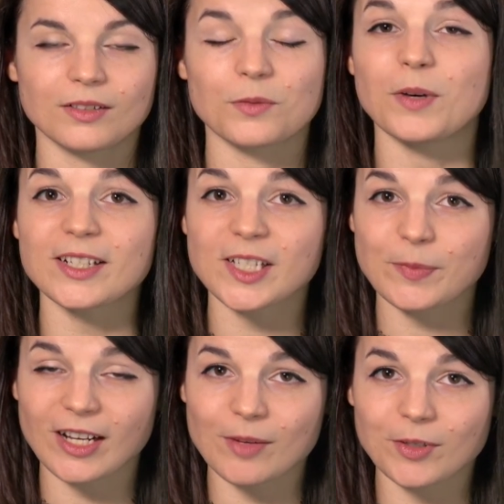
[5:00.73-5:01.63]
Want to
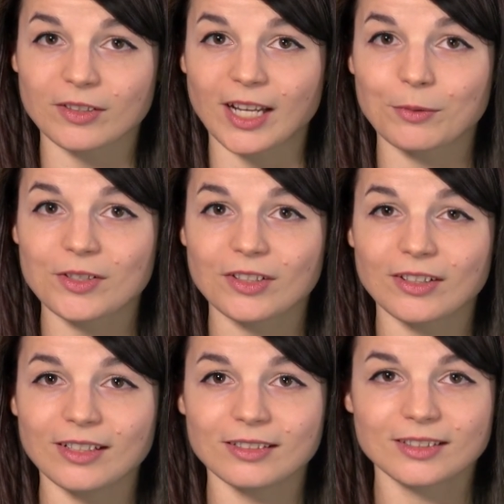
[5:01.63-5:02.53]
speed up your language
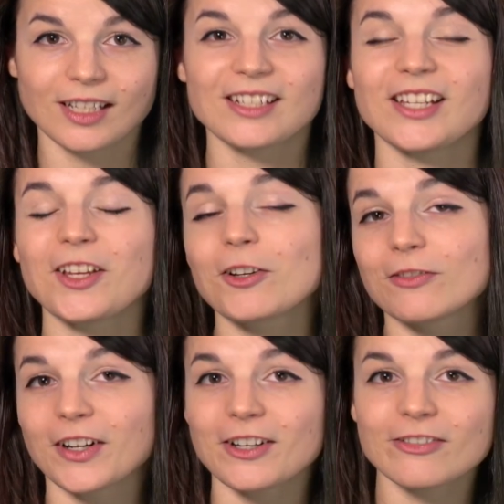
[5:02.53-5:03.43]
learning? Take your
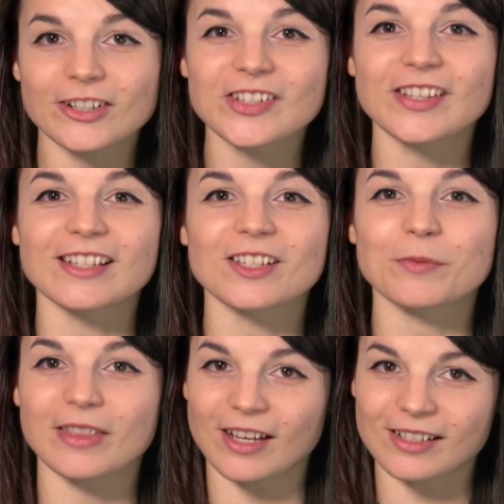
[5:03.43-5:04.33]
very first lesson
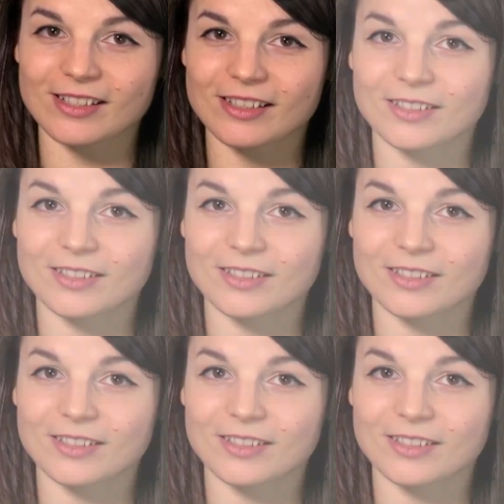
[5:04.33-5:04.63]
with us.